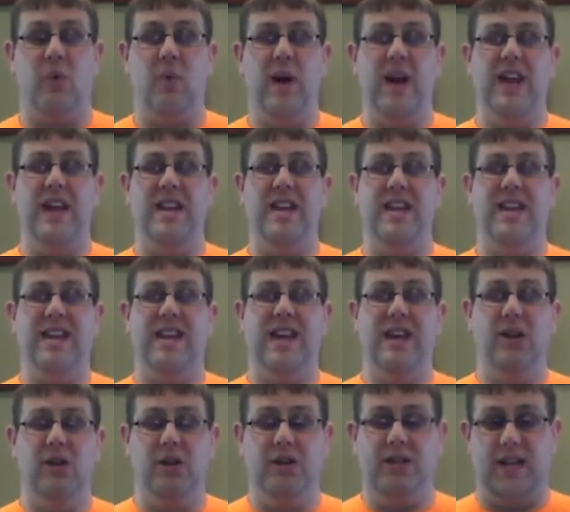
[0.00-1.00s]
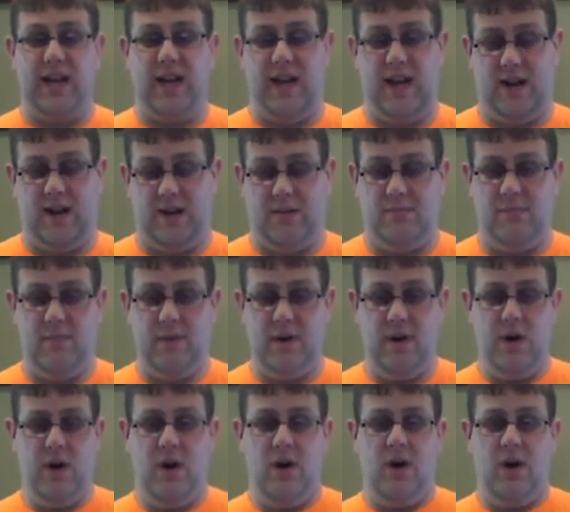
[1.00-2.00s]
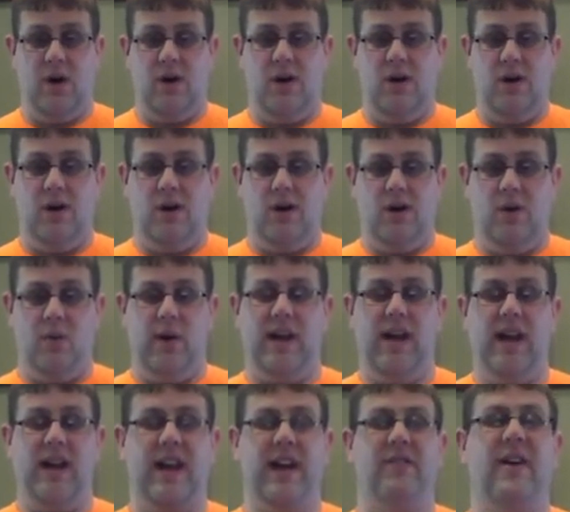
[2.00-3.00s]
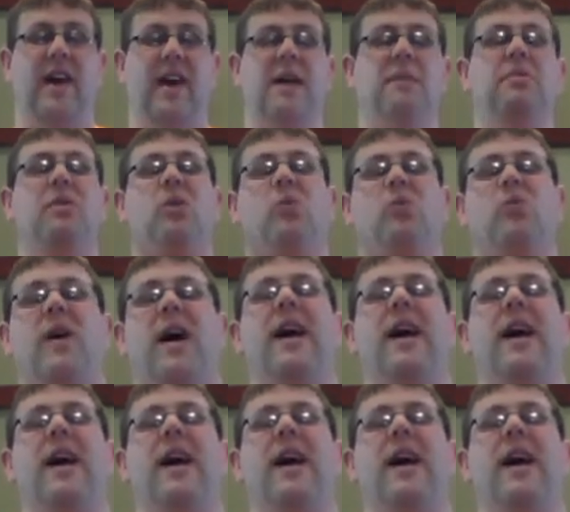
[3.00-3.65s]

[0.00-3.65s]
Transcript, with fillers: We can yield to Him. We can give Him the right